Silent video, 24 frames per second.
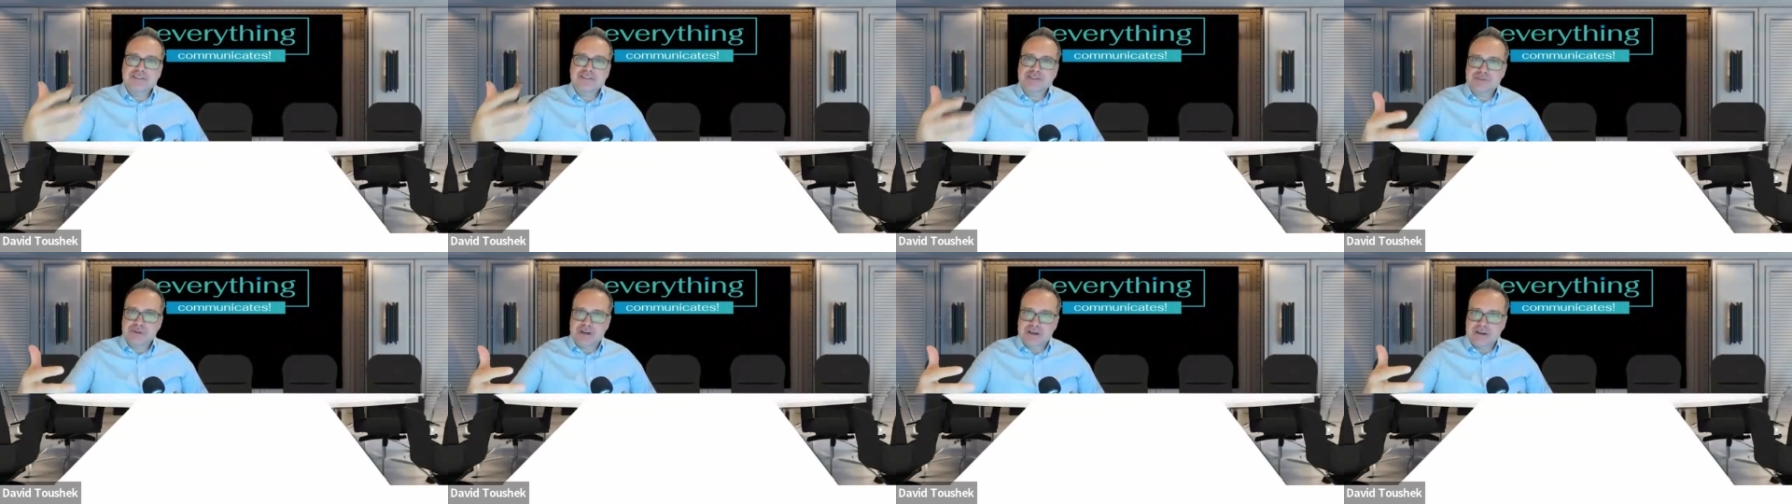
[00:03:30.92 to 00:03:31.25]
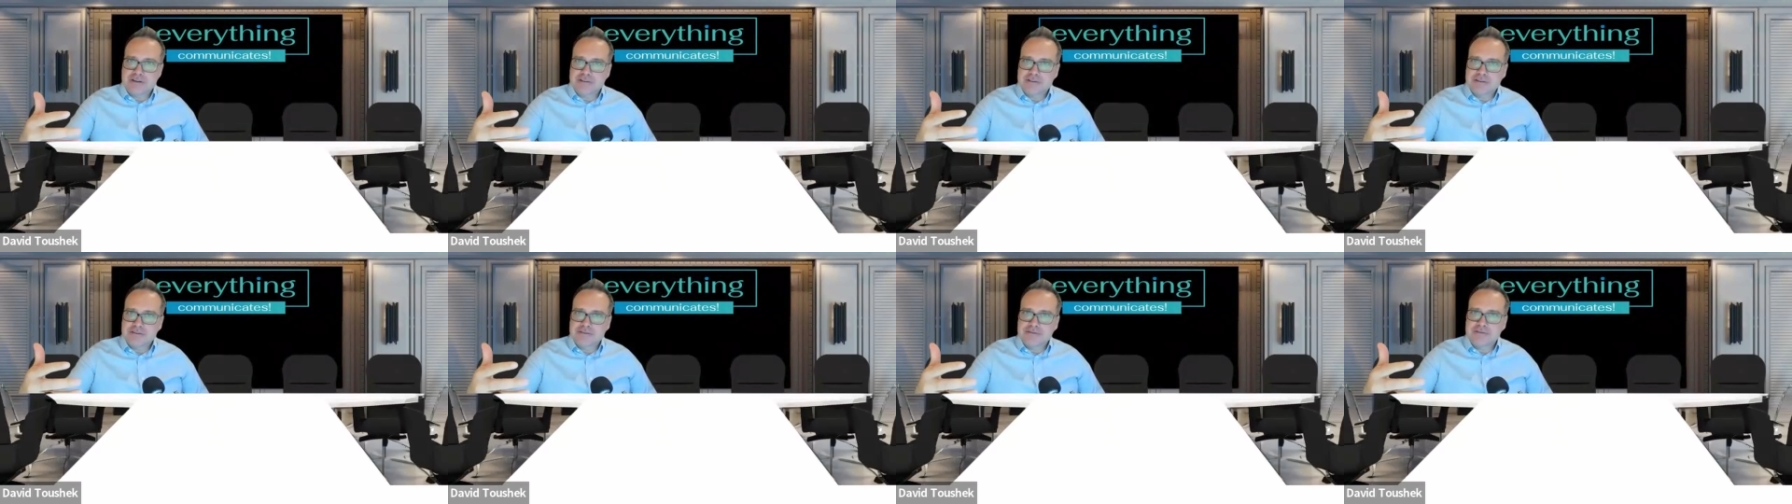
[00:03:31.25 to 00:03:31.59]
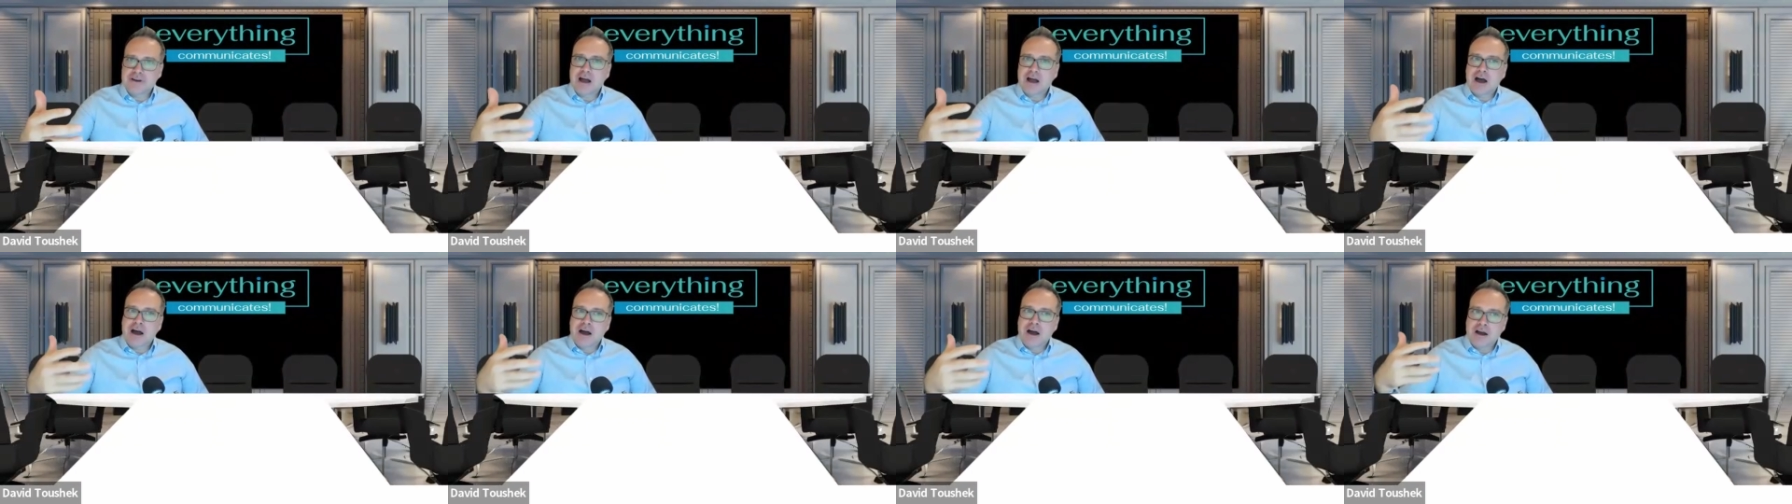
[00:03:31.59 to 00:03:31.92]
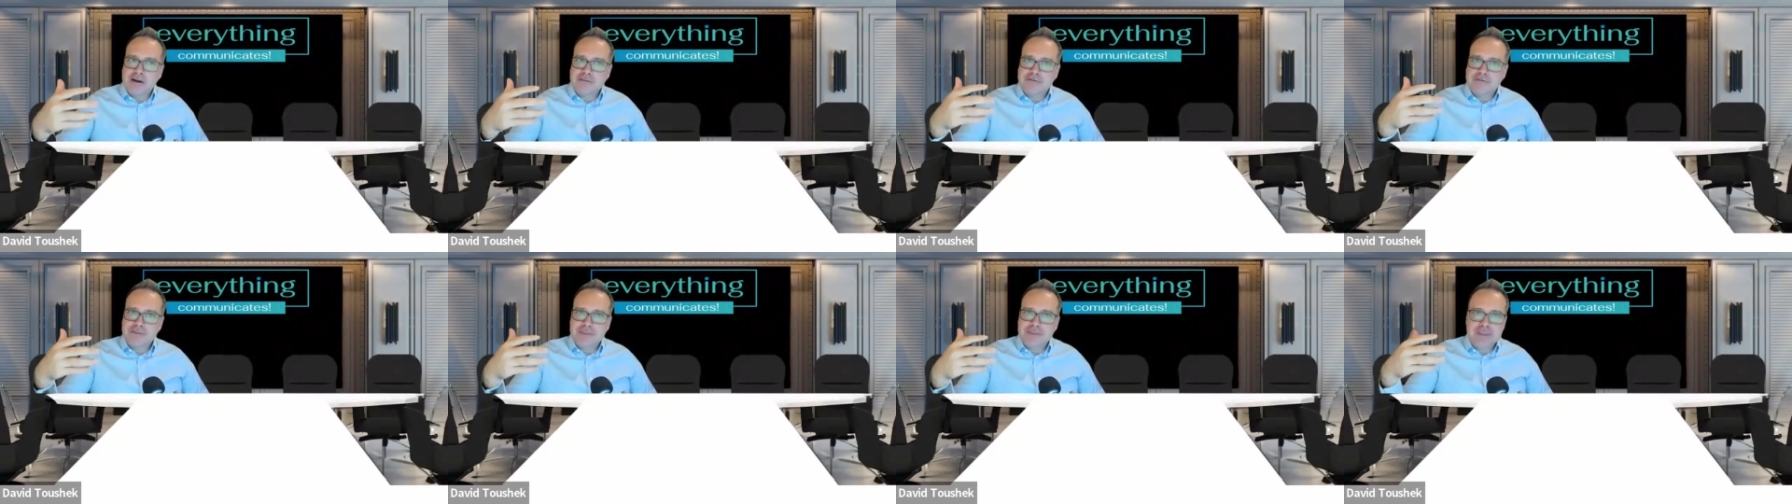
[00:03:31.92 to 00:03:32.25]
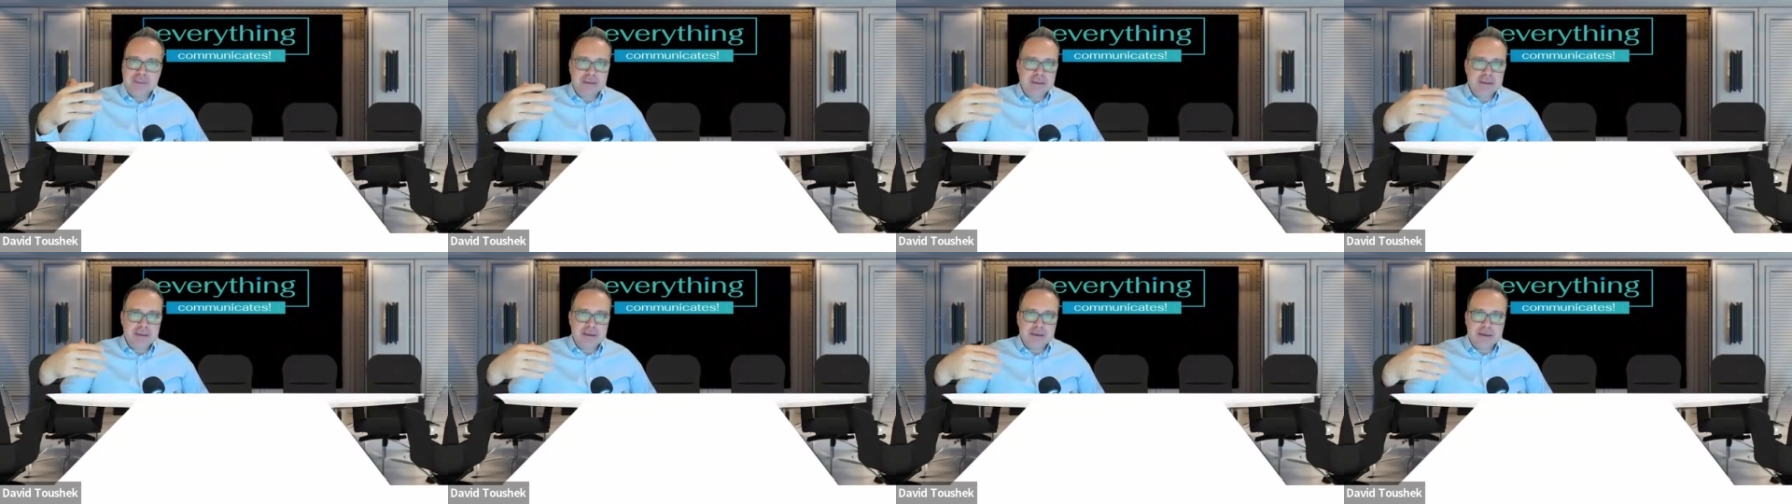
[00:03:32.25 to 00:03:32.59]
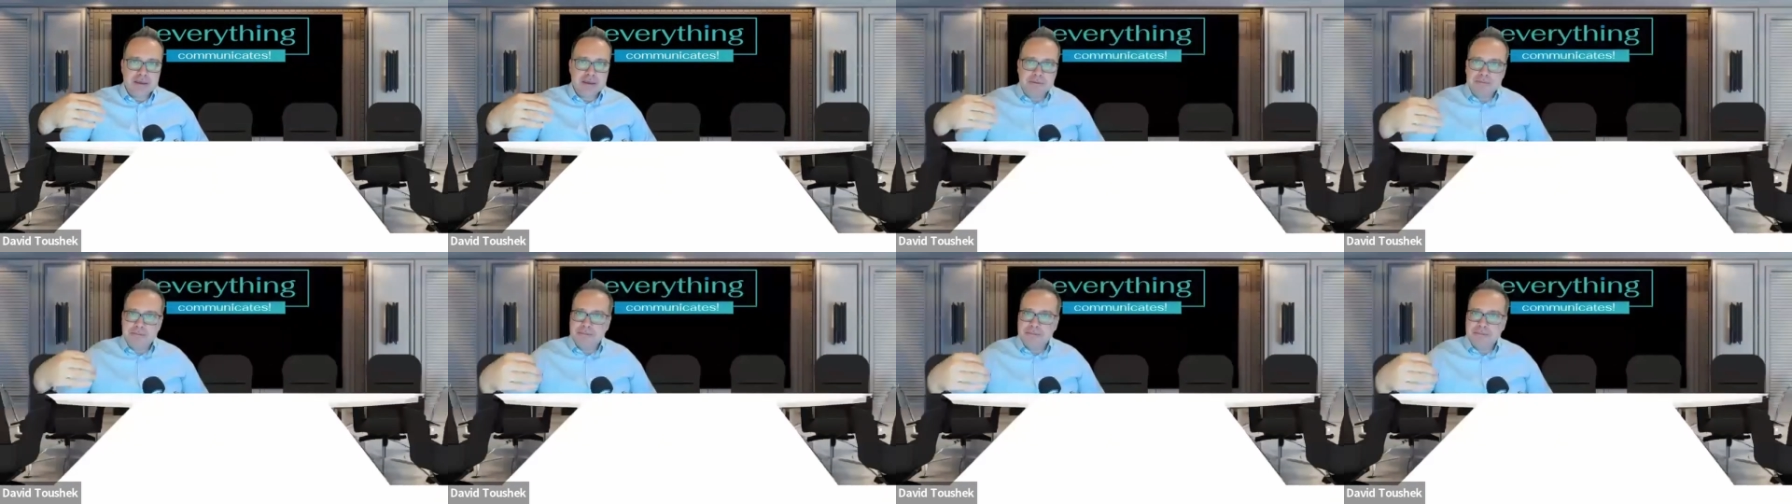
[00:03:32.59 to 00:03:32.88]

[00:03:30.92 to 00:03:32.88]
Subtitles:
illustrative of the